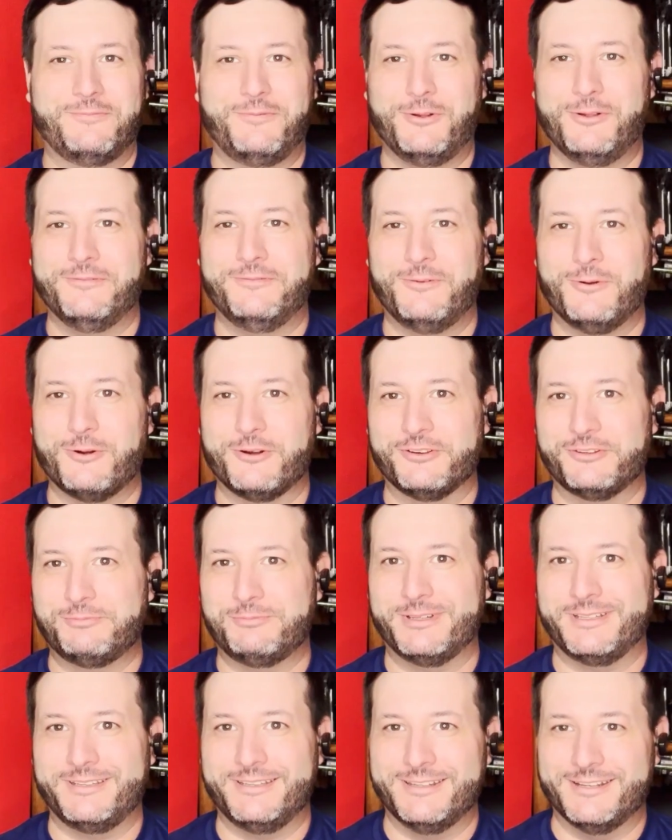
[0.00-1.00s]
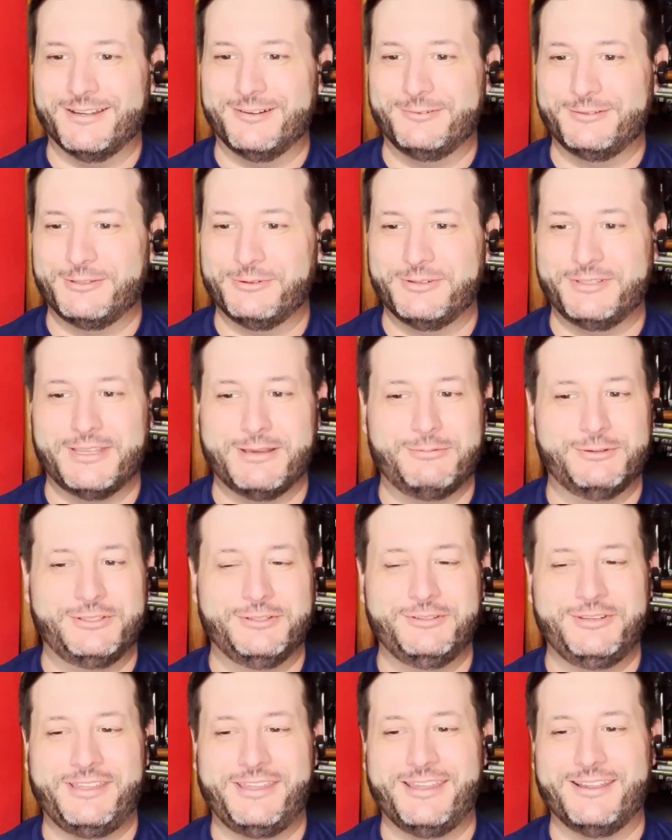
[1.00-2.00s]
full force, but, you know, doing double
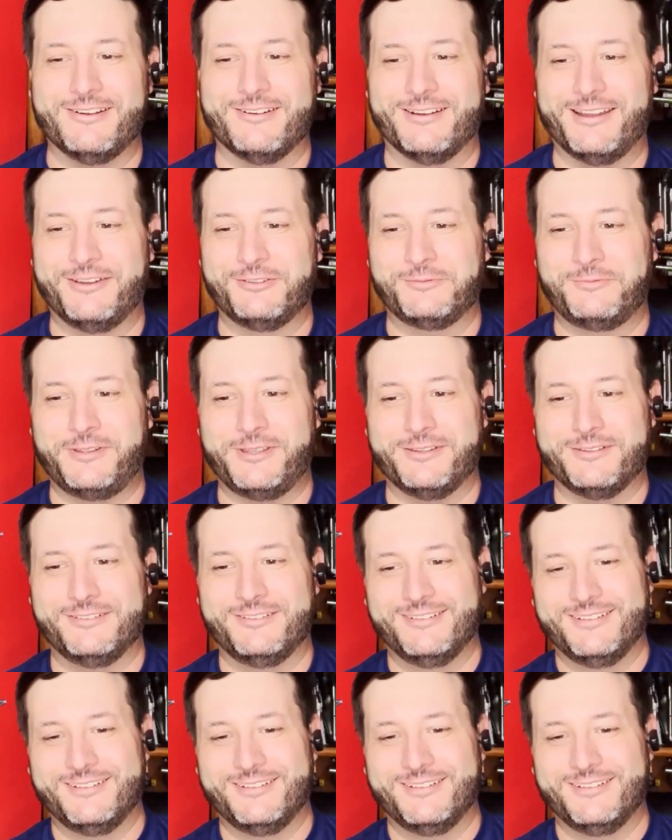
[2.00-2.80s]
duty here. How's it feel?